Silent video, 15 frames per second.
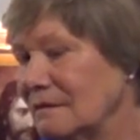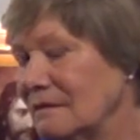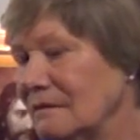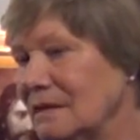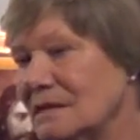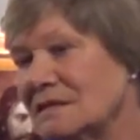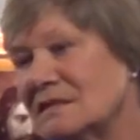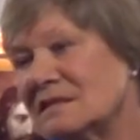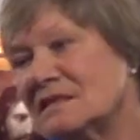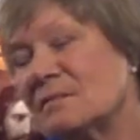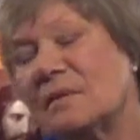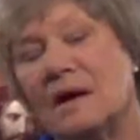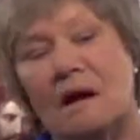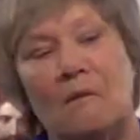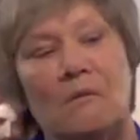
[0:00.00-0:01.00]
This is the
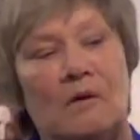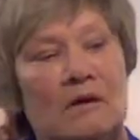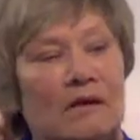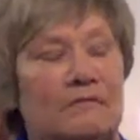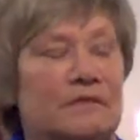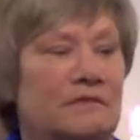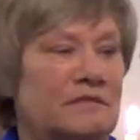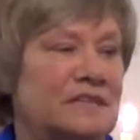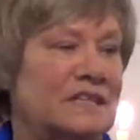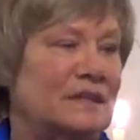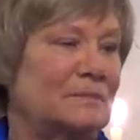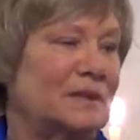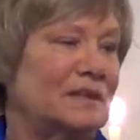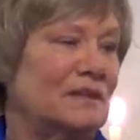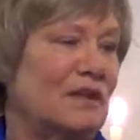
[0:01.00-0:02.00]
power of the
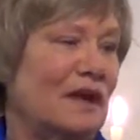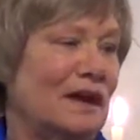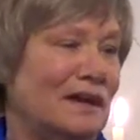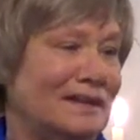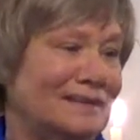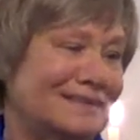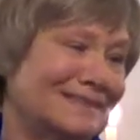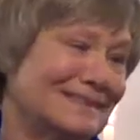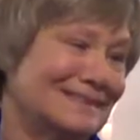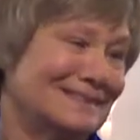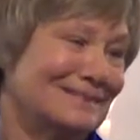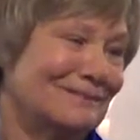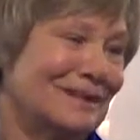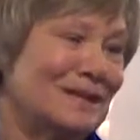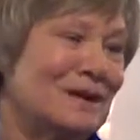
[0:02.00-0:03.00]
redeeming light.
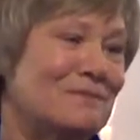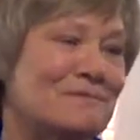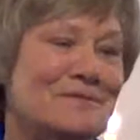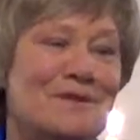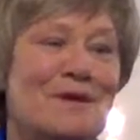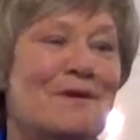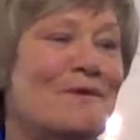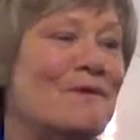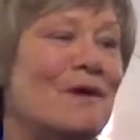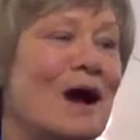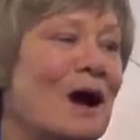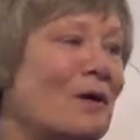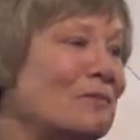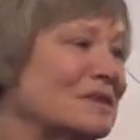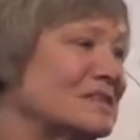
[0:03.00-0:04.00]
We don't know
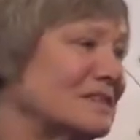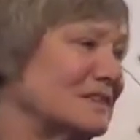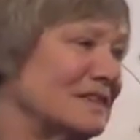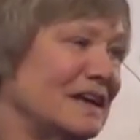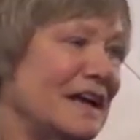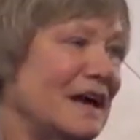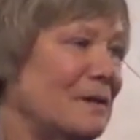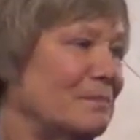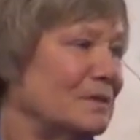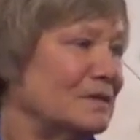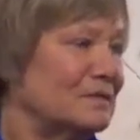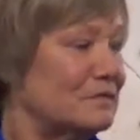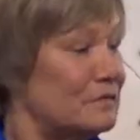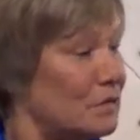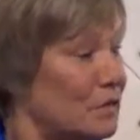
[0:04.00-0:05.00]
how it's going to
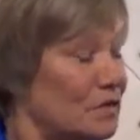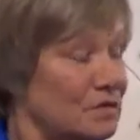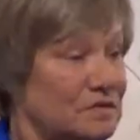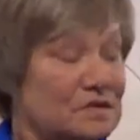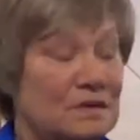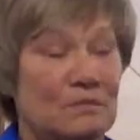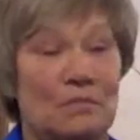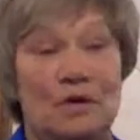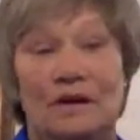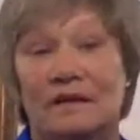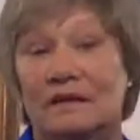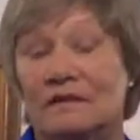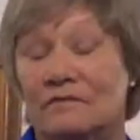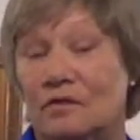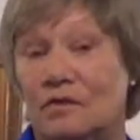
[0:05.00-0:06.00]
happen for
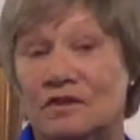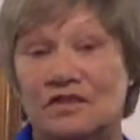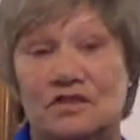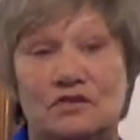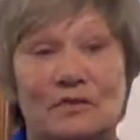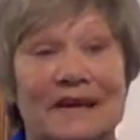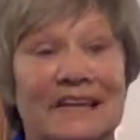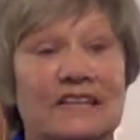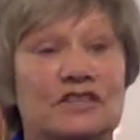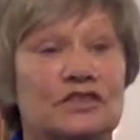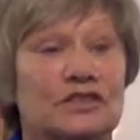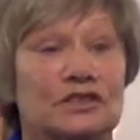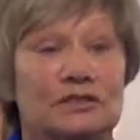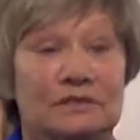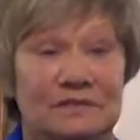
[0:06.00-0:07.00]
someone, for a
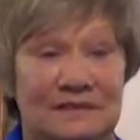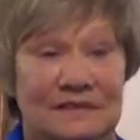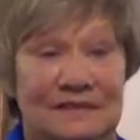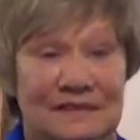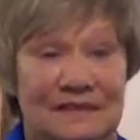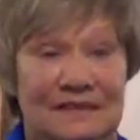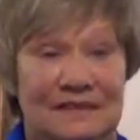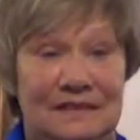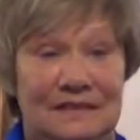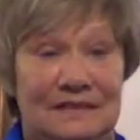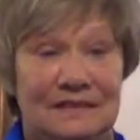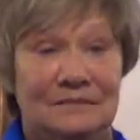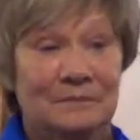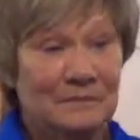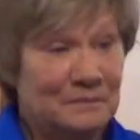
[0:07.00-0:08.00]
stranger.
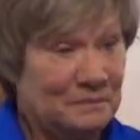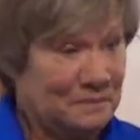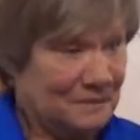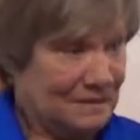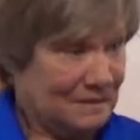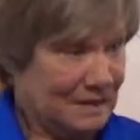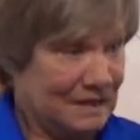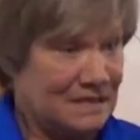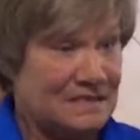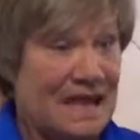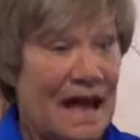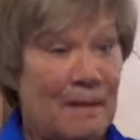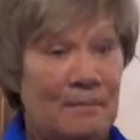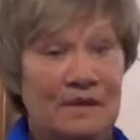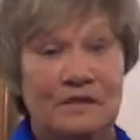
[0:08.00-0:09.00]
It's
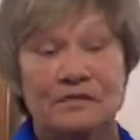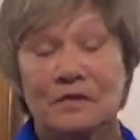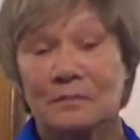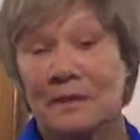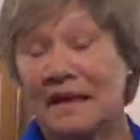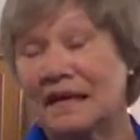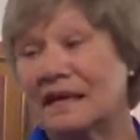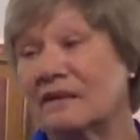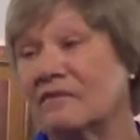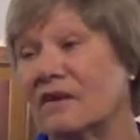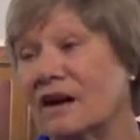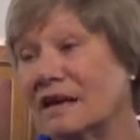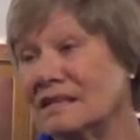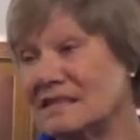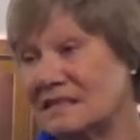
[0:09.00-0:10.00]
happened for many of
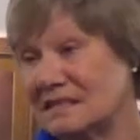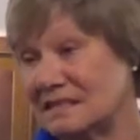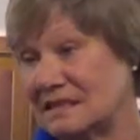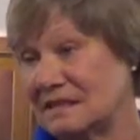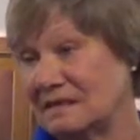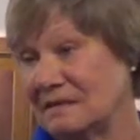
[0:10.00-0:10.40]
us.